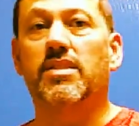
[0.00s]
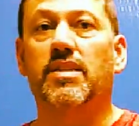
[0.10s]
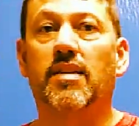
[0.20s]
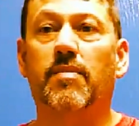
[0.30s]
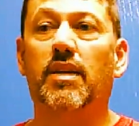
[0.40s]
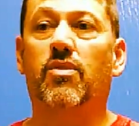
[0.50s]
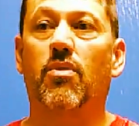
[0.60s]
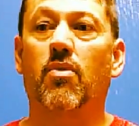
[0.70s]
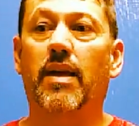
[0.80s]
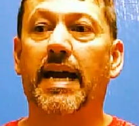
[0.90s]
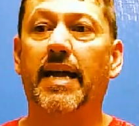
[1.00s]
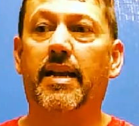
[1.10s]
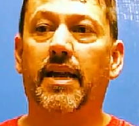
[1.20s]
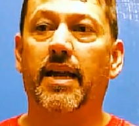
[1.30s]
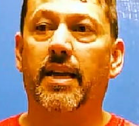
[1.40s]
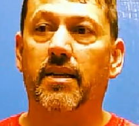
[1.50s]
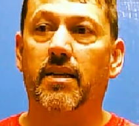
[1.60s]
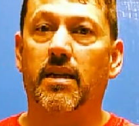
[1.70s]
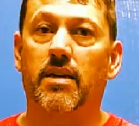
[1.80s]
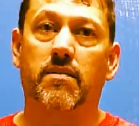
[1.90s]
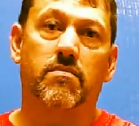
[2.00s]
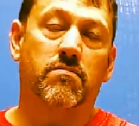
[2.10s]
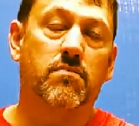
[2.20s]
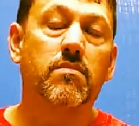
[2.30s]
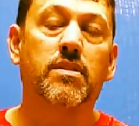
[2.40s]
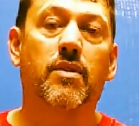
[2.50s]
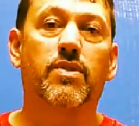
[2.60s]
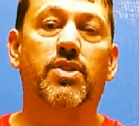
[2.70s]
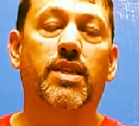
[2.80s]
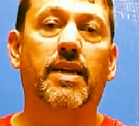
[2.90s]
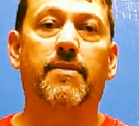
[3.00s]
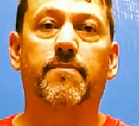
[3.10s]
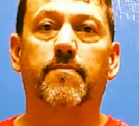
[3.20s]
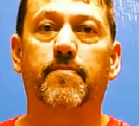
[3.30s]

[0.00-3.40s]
see me throw that and see what you think.